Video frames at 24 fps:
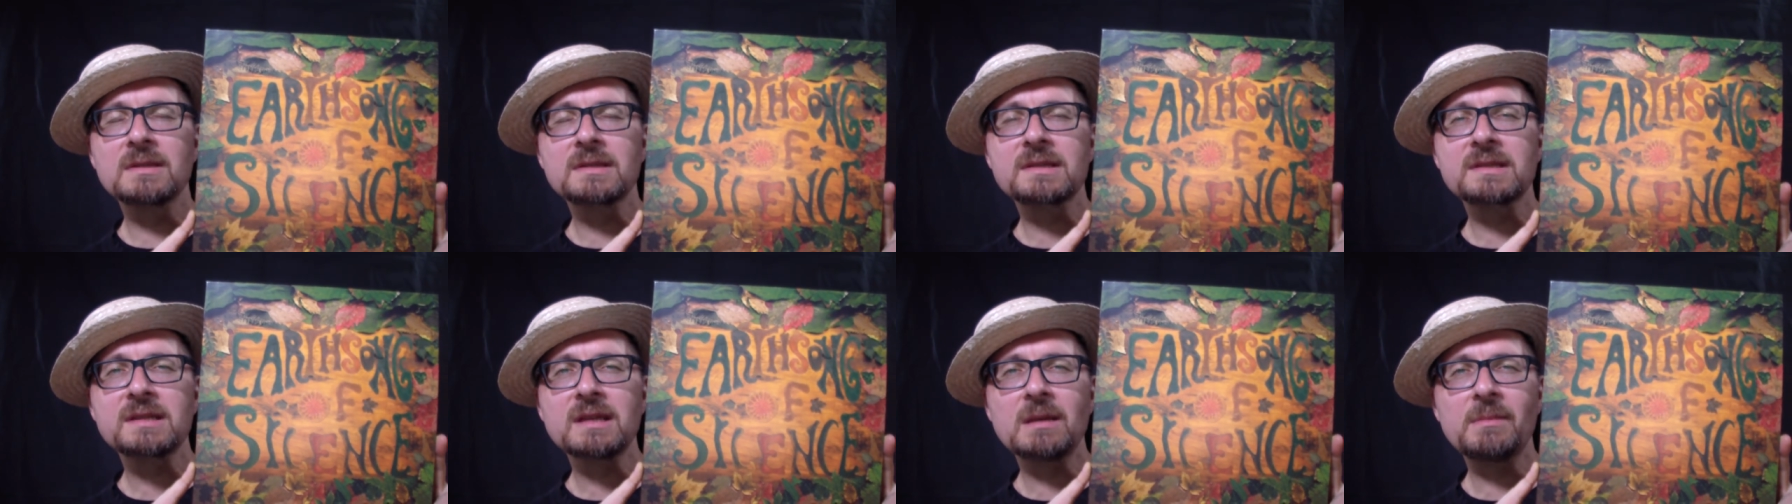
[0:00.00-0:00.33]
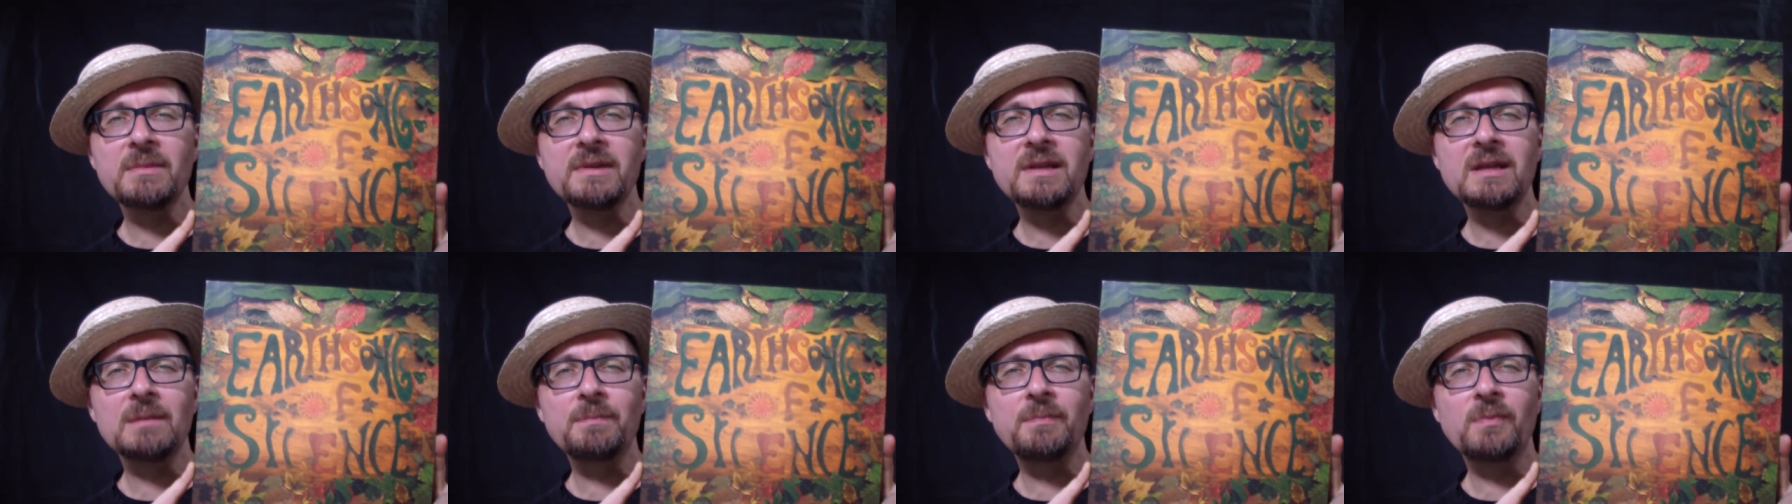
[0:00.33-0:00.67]

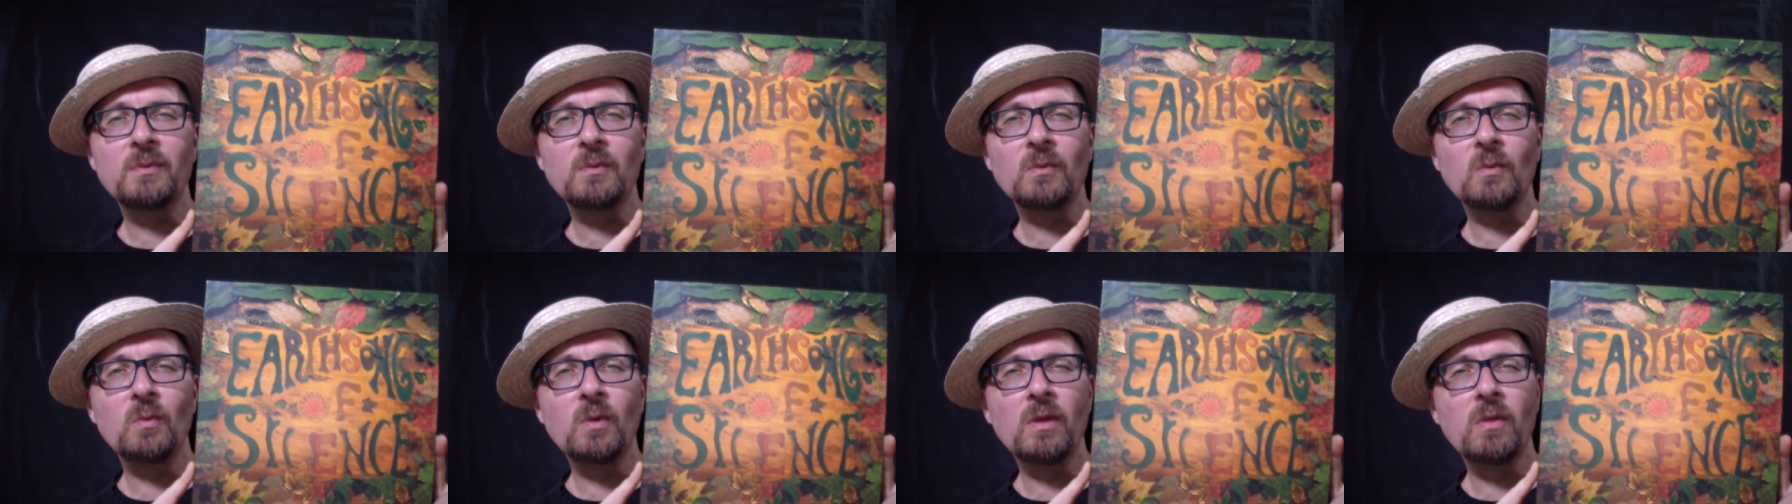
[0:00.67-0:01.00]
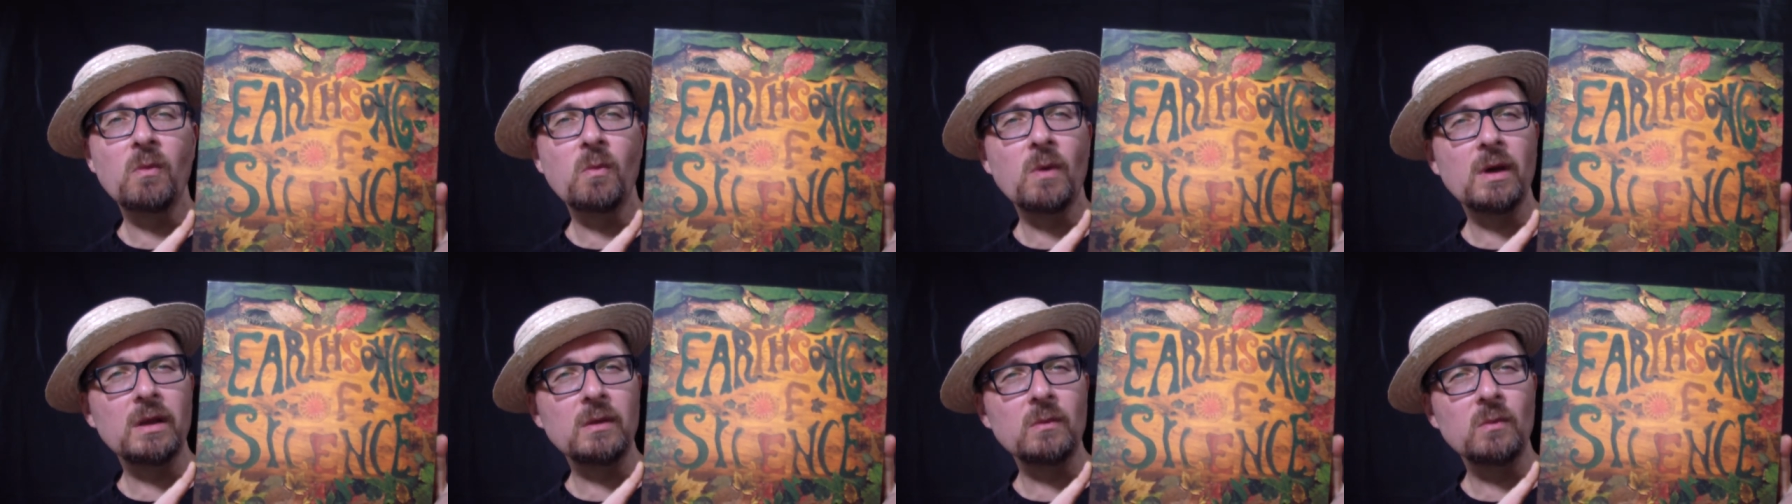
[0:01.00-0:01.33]
sum it up with
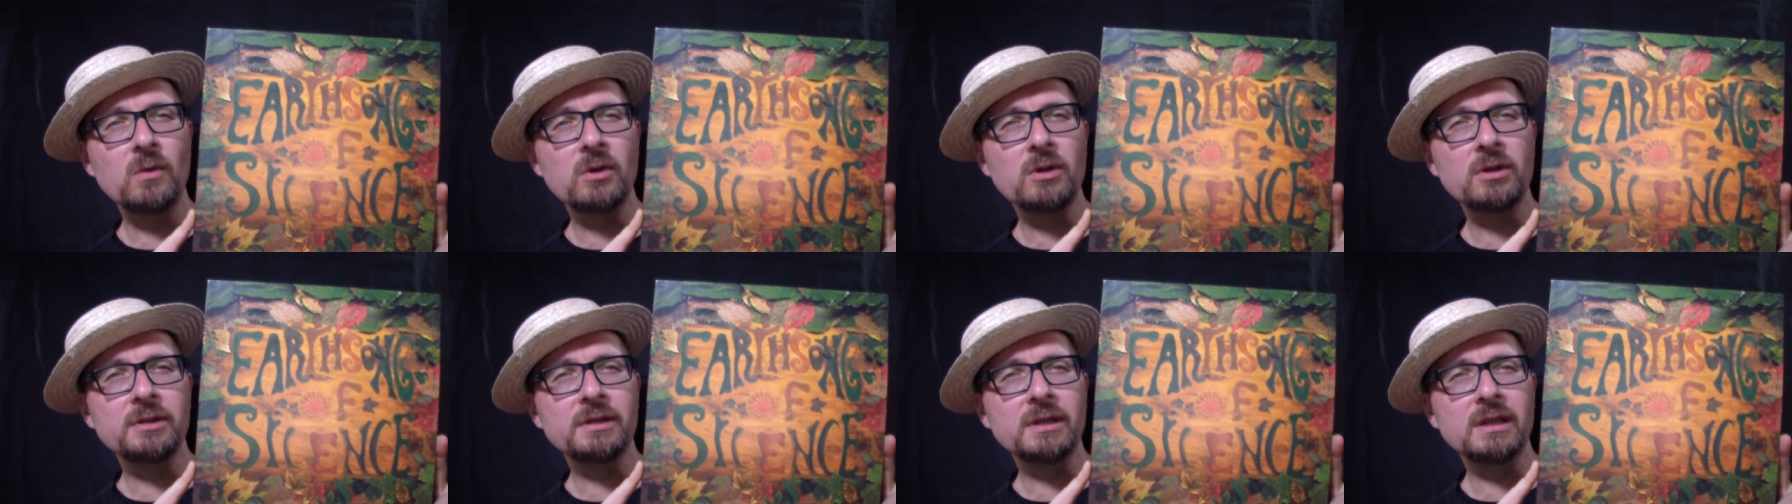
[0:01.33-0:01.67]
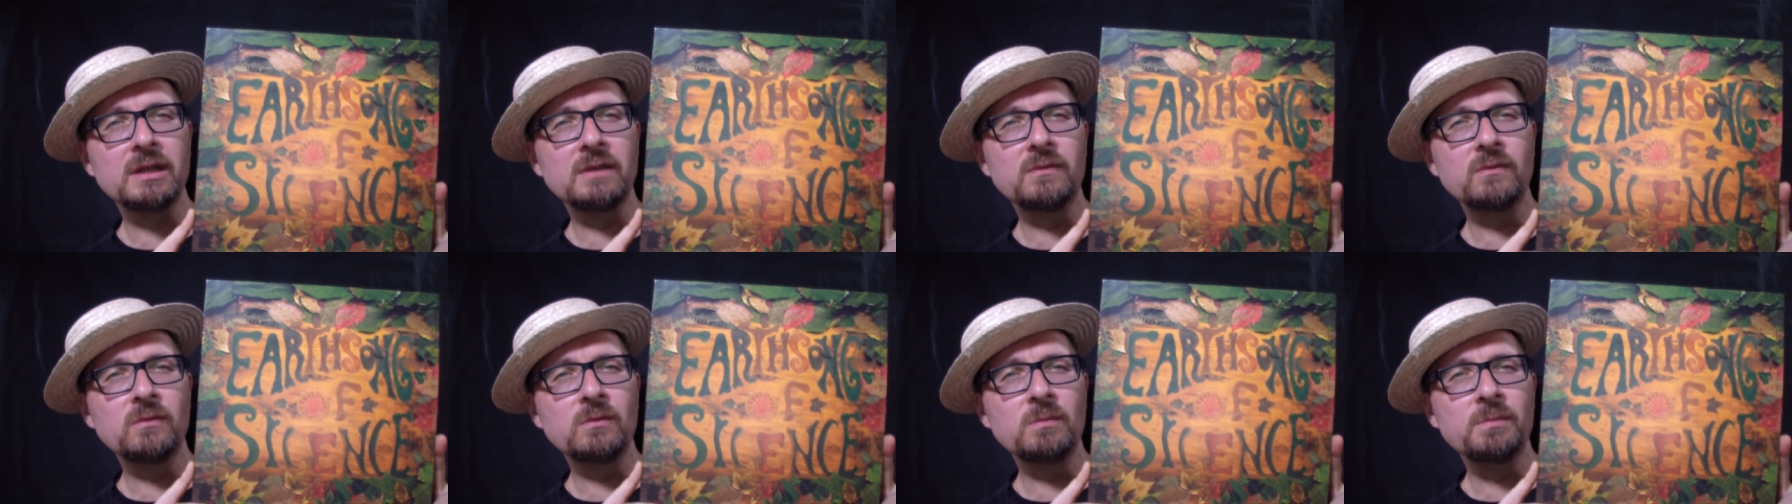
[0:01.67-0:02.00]
one word,
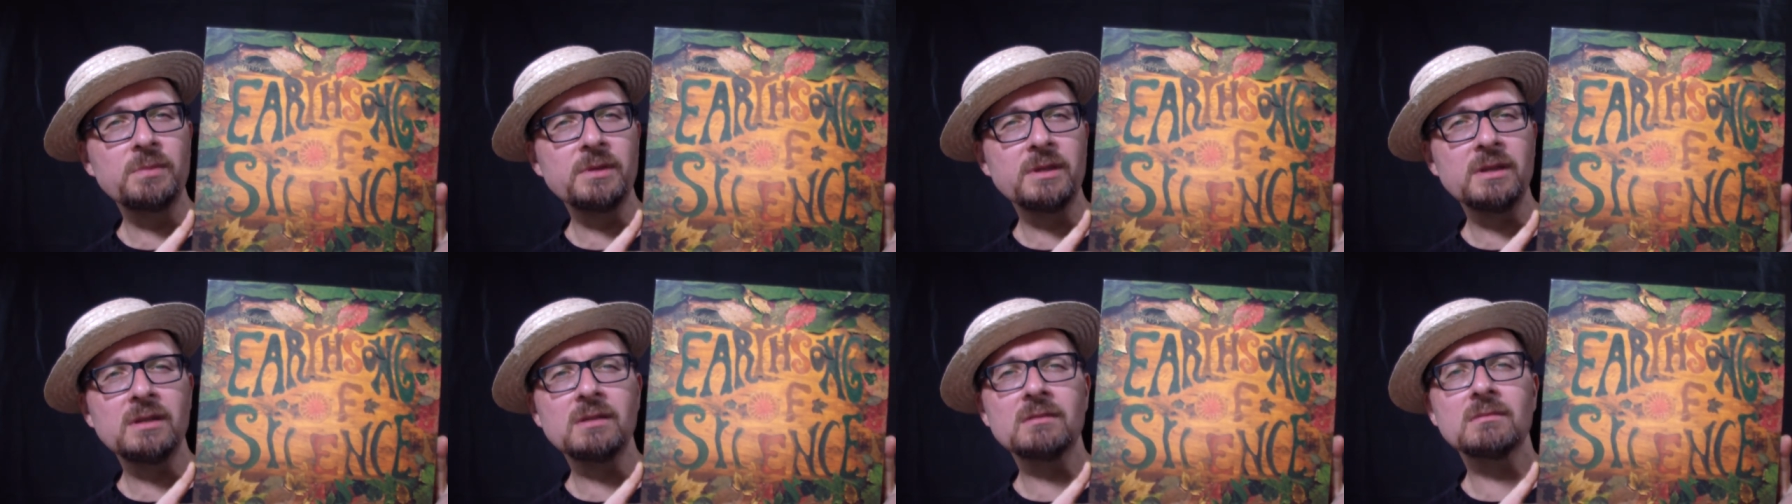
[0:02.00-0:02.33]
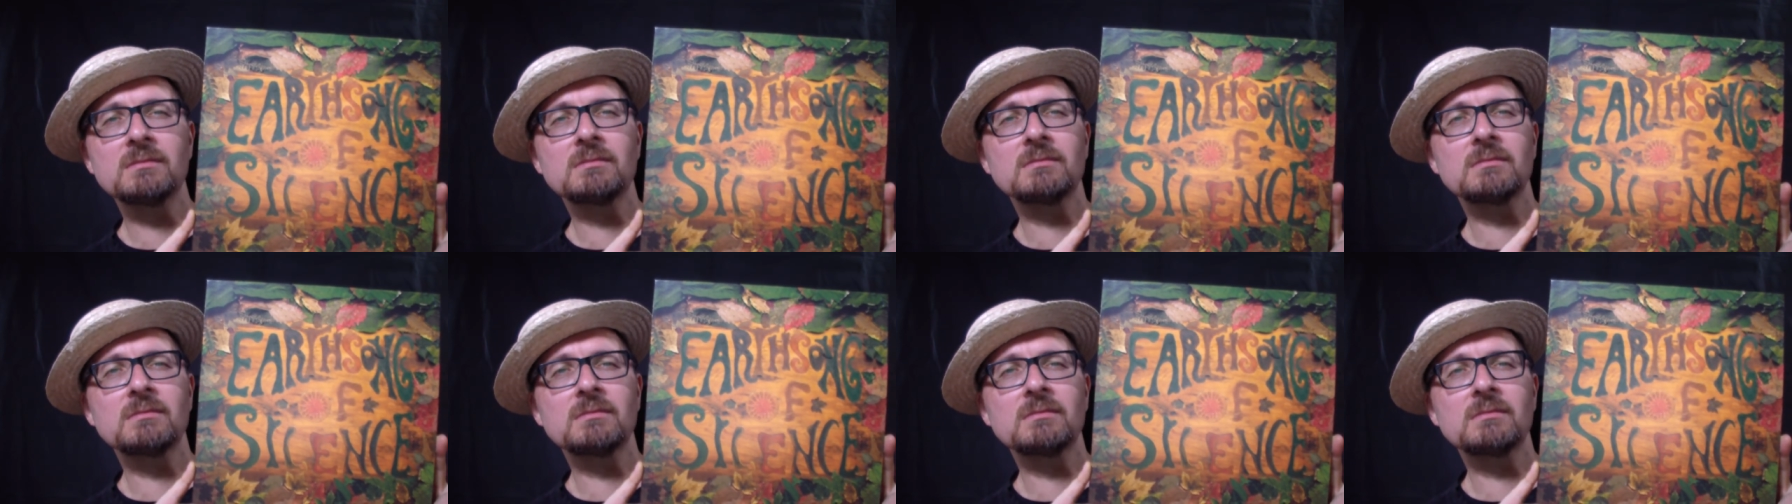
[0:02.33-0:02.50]
it would be